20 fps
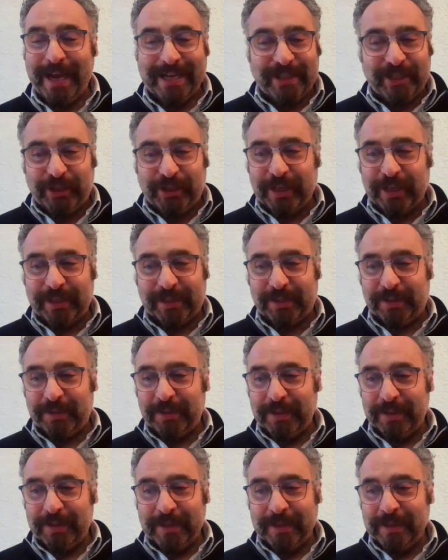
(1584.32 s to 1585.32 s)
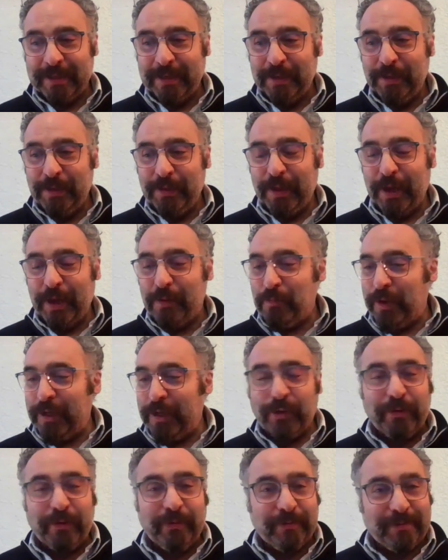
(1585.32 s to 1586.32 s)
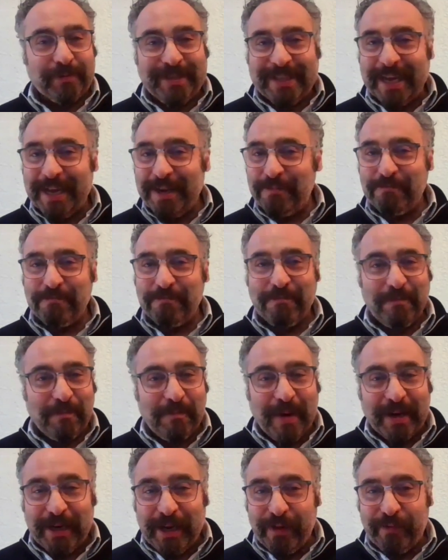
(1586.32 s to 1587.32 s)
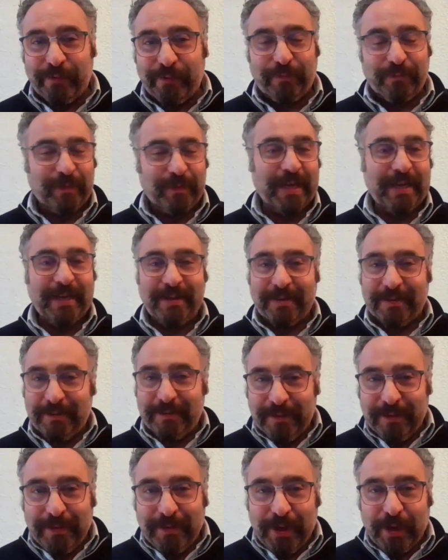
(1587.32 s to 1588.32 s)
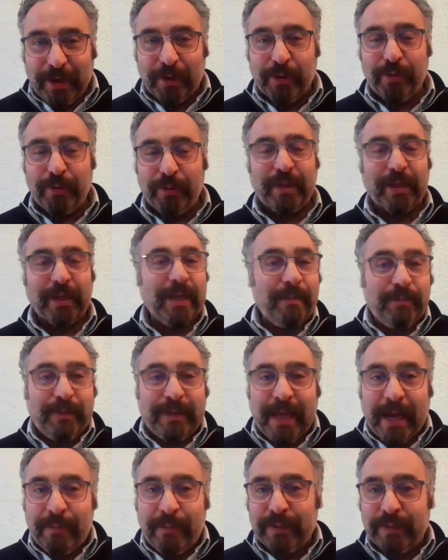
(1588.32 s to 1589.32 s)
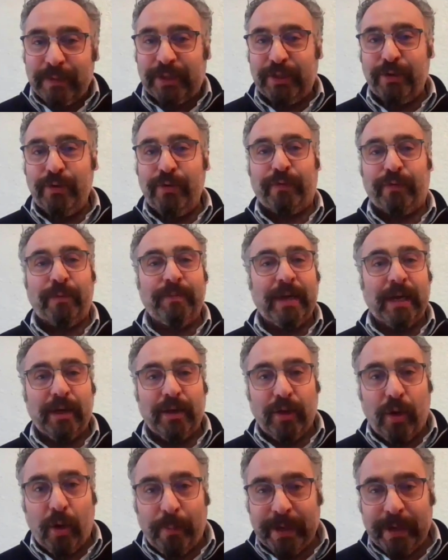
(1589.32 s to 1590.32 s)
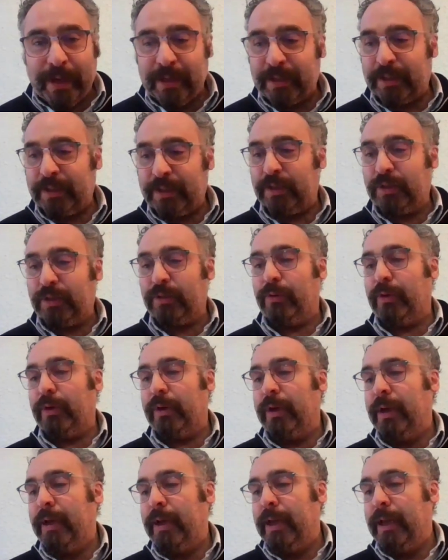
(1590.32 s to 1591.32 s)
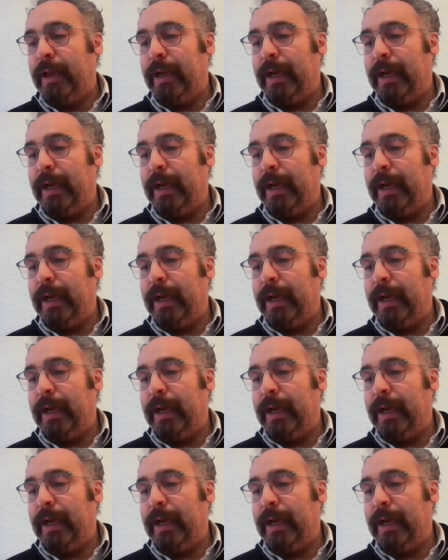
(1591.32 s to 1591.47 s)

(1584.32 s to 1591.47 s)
it's just that we don't take money like, the Lib Dems do from their lobbyists, or